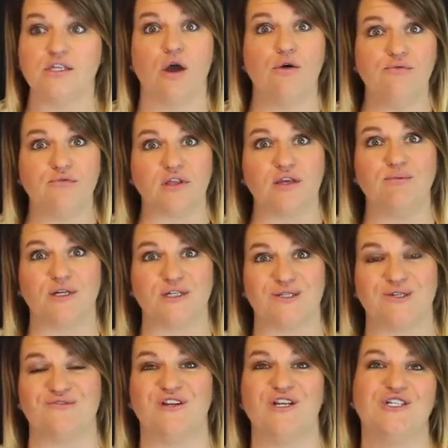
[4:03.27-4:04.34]
hopefully because
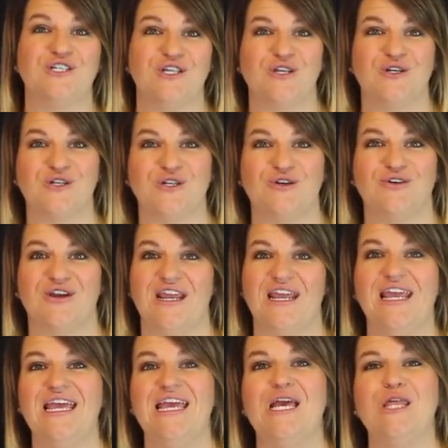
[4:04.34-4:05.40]
they're finishing their degree,